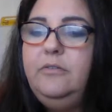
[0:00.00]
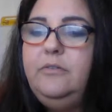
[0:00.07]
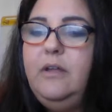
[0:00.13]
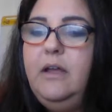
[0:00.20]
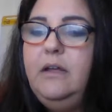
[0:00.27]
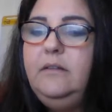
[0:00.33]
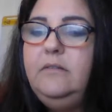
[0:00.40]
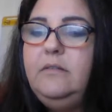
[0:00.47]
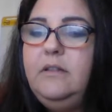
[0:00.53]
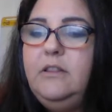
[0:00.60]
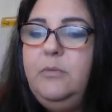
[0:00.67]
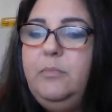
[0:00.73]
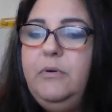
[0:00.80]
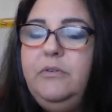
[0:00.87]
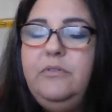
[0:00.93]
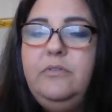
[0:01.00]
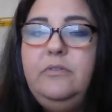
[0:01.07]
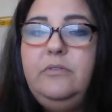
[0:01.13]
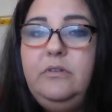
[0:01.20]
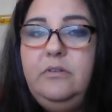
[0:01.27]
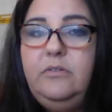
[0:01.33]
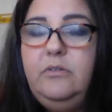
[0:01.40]
are signs that the
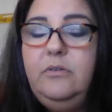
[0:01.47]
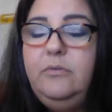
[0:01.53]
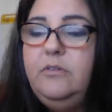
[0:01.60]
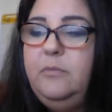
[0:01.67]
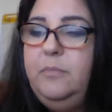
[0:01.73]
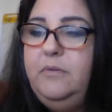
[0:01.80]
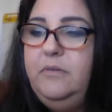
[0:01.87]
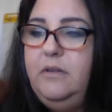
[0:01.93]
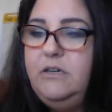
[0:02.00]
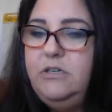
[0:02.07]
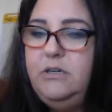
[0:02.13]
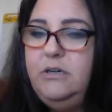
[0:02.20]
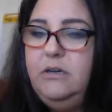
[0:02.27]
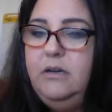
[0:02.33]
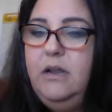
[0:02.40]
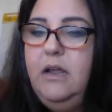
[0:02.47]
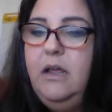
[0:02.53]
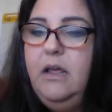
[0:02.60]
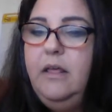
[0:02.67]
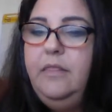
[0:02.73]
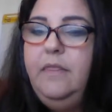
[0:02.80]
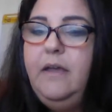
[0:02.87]
person sees you as a possession.
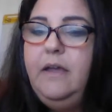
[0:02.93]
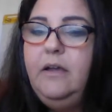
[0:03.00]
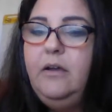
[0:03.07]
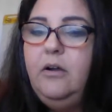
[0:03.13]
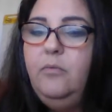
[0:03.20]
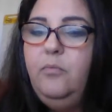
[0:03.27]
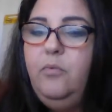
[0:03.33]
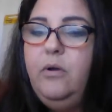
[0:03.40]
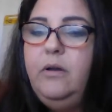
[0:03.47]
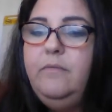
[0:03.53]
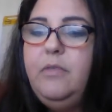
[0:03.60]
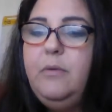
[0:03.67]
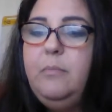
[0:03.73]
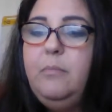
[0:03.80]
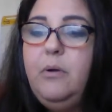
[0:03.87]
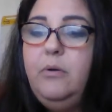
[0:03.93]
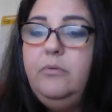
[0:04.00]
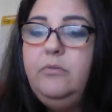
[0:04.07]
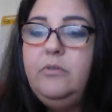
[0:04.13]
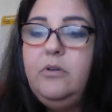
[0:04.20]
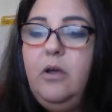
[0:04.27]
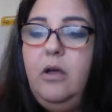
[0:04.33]
They are one of the
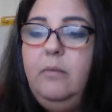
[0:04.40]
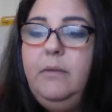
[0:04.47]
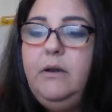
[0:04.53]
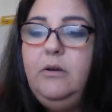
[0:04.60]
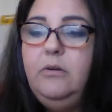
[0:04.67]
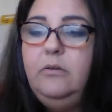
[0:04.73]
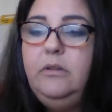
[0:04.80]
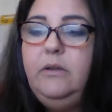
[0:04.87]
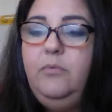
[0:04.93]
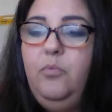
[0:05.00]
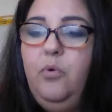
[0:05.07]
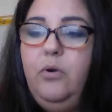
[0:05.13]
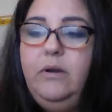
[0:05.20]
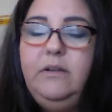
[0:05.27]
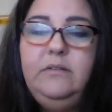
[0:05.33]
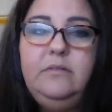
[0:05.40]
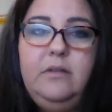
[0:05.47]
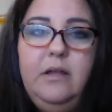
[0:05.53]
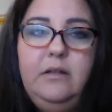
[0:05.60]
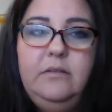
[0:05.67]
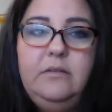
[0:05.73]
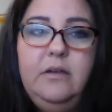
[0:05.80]
most common early warning
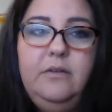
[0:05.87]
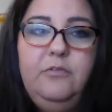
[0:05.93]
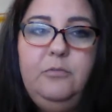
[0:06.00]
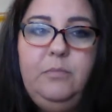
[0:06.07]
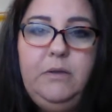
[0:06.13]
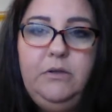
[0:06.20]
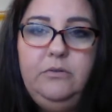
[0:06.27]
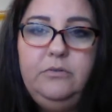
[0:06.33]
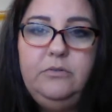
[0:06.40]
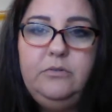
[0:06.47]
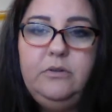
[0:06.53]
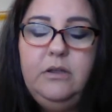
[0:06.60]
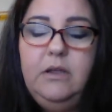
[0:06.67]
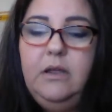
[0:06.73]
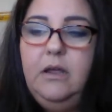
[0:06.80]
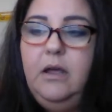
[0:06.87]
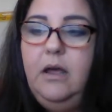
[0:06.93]
signs of abuse.